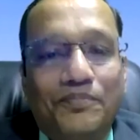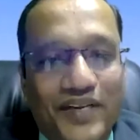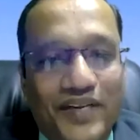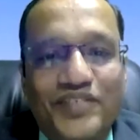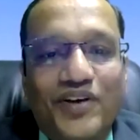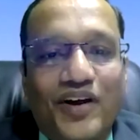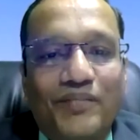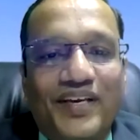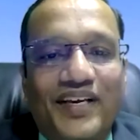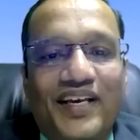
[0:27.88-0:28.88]
Please join
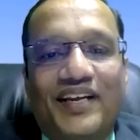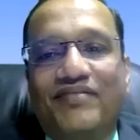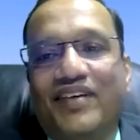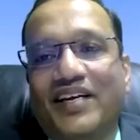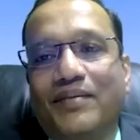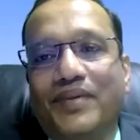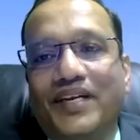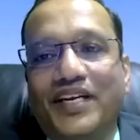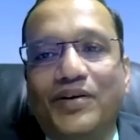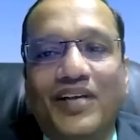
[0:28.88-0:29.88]
me in welcoming
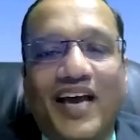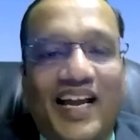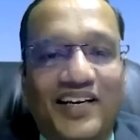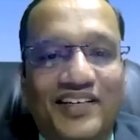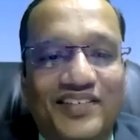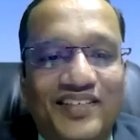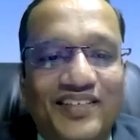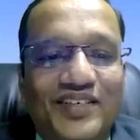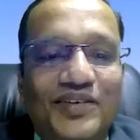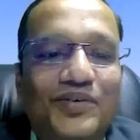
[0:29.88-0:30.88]
Nicola Anderson,
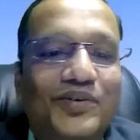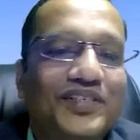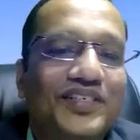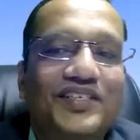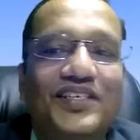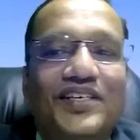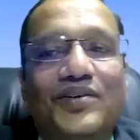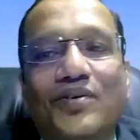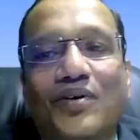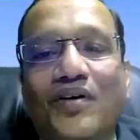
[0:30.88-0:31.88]
who is the
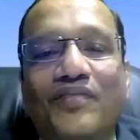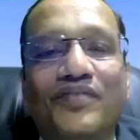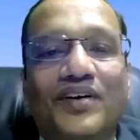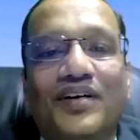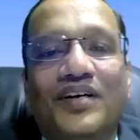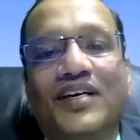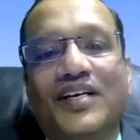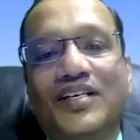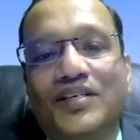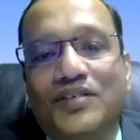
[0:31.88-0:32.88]
CEO of the
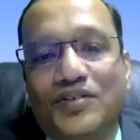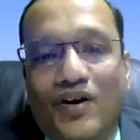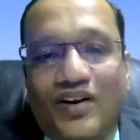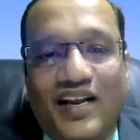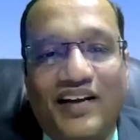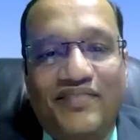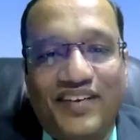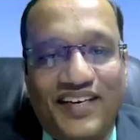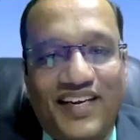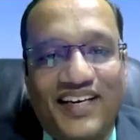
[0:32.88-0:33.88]
Scotland
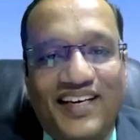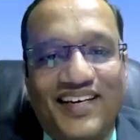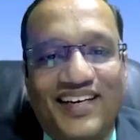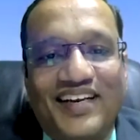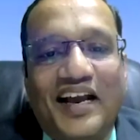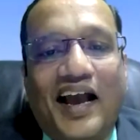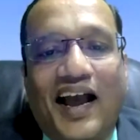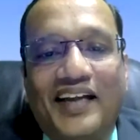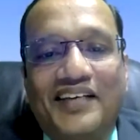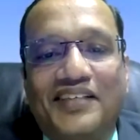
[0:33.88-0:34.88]
Fintech
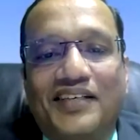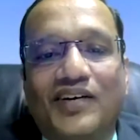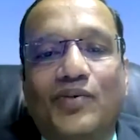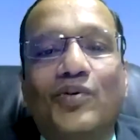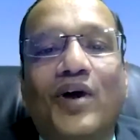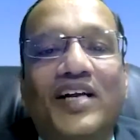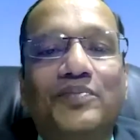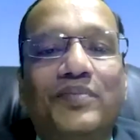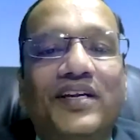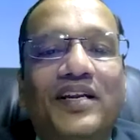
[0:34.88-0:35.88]
and who has
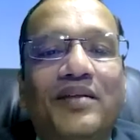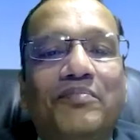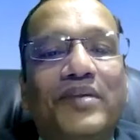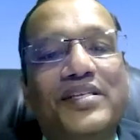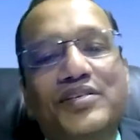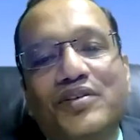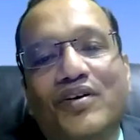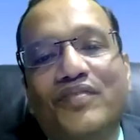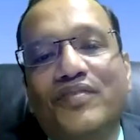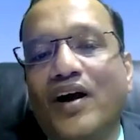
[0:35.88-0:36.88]
been in midst
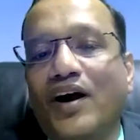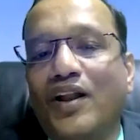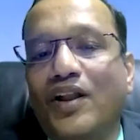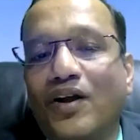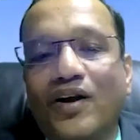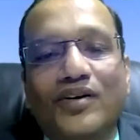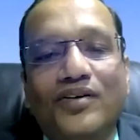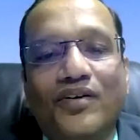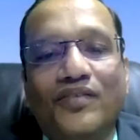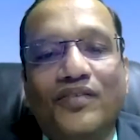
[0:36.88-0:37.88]
of a lot
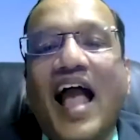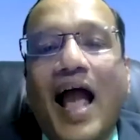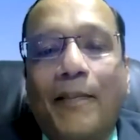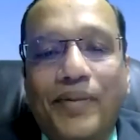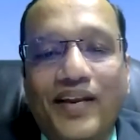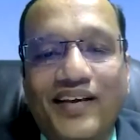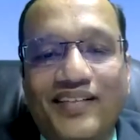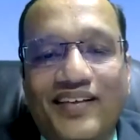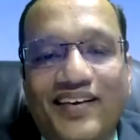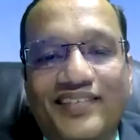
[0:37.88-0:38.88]
of happening
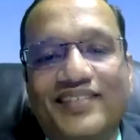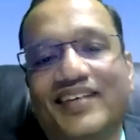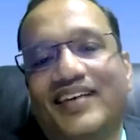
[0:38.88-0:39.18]
things